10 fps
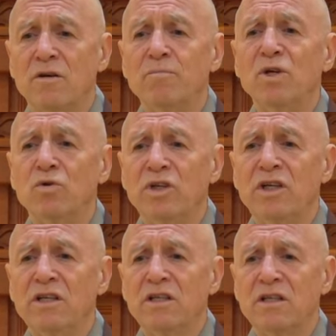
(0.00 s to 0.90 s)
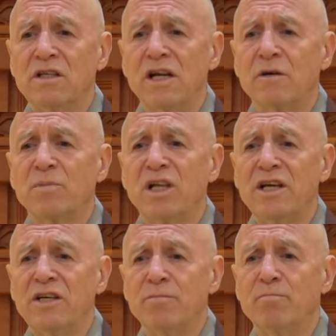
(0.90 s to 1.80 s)
A building, an
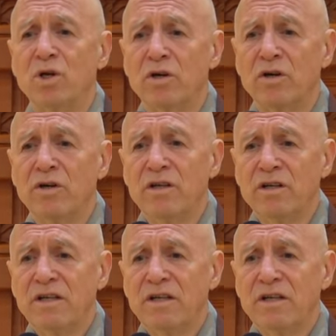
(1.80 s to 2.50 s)
airplane, a bird?